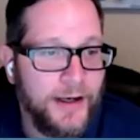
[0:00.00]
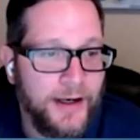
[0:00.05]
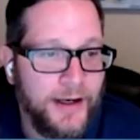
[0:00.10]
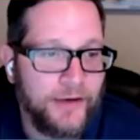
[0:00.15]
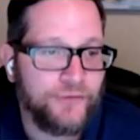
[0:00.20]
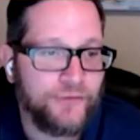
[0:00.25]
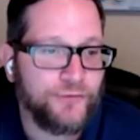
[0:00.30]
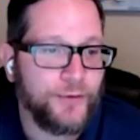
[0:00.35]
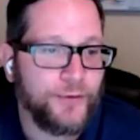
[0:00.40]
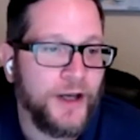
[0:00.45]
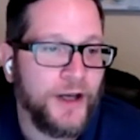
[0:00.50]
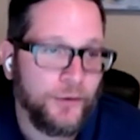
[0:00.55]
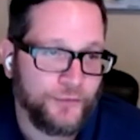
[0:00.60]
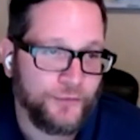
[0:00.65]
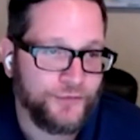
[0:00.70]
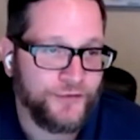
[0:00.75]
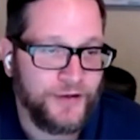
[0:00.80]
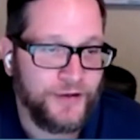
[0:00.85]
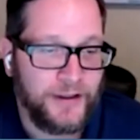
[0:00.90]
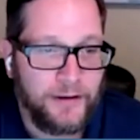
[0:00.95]
is
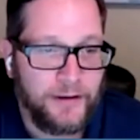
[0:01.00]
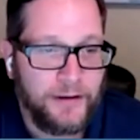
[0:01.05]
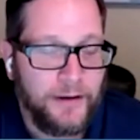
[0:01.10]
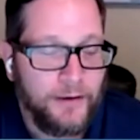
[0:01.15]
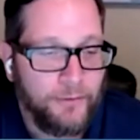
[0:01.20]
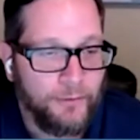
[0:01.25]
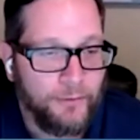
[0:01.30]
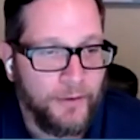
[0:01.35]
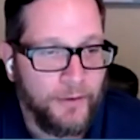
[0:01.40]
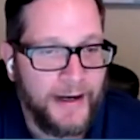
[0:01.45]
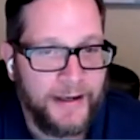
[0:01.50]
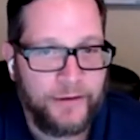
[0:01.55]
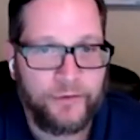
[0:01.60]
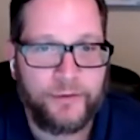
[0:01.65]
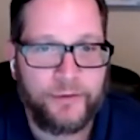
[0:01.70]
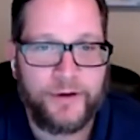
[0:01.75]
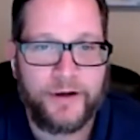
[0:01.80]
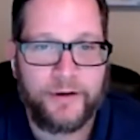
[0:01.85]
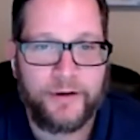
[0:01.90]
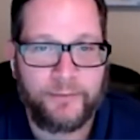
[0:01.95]
rehosting, right?
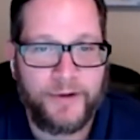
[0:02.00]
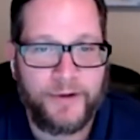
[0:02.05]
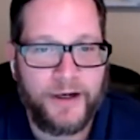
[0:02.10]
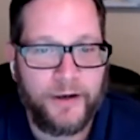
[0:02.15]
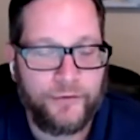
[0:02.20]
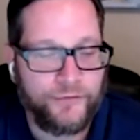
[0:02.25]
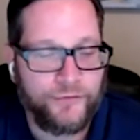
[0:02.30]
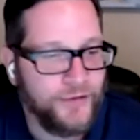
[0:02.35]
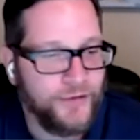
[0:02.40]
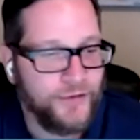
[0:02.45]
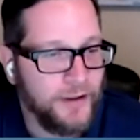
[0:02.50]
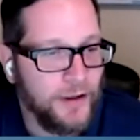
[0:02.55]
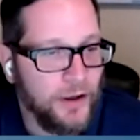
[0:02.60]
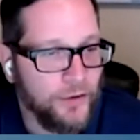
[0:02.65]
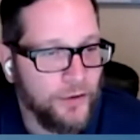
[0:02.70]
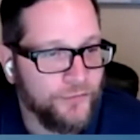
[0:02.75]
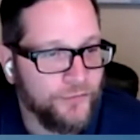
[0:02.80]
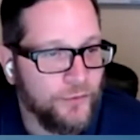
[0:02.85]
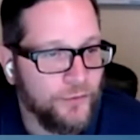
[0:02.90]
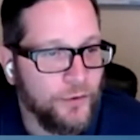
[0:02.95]
You'll hear rehosting
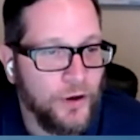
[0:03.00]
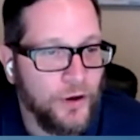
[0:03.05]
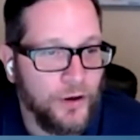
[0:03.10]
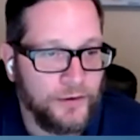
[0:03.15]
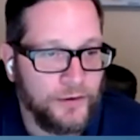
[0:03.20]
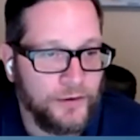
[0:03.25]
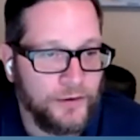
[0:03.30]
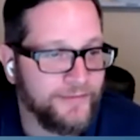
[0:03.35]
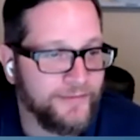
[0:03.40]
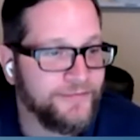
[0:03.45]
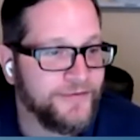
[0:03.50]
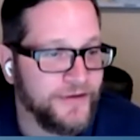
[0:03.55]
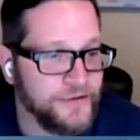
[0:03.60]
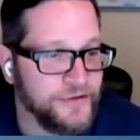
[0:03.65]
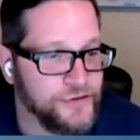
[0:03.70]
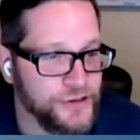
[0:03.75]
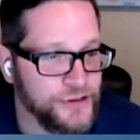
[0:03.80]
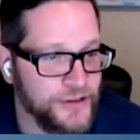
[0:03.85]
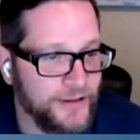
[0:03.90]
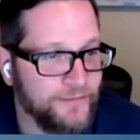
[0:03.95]
also called lift
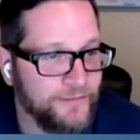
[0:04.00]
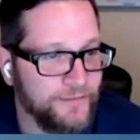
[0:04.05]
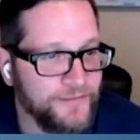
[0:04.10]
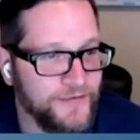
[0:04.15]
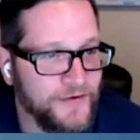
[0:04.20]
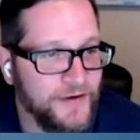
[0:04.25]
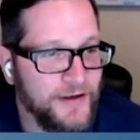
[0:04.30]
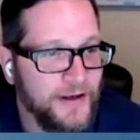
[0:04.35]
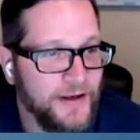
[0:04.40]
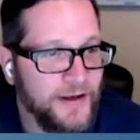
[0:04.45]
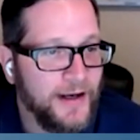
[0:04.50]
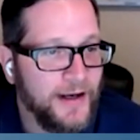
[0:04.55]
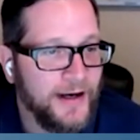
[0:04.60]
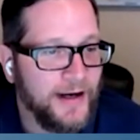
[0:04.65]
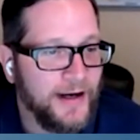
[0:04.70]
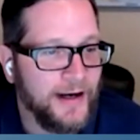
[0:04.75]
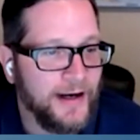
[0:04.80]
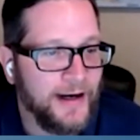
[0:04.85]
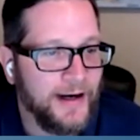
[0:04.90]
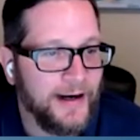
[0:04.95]
and shift,
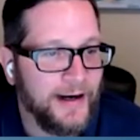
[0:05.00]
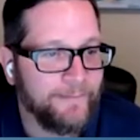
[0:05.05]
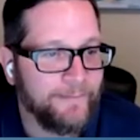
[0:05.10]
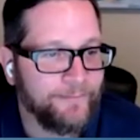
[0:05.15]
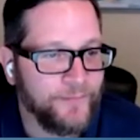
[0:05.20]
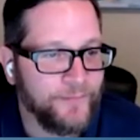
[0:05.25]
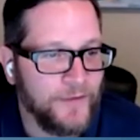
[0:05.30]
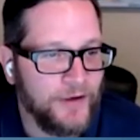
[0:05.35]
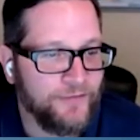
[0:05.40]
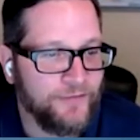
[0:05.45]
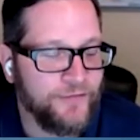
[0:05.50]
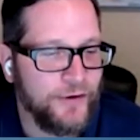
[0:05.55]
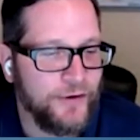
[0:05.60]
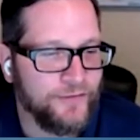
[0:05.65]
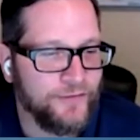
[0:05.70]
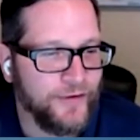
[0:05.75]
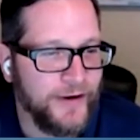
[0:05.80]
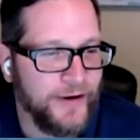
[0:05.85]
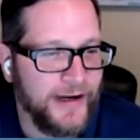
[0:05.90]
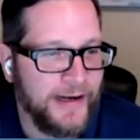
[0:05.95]
a few
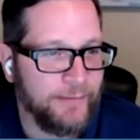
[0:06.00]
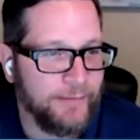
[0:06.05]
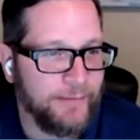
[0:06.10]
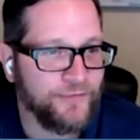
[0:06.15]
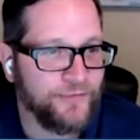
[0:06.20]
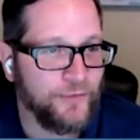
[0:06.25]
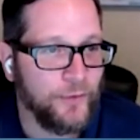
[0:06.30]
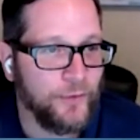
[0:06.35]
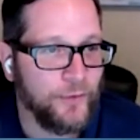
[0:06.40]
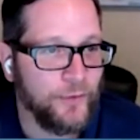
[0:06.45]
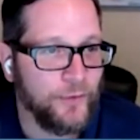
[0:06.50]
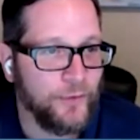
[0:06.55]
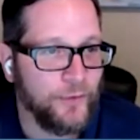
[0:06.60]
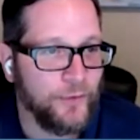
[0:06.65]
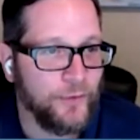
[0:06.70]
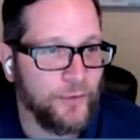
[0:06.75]
different names for,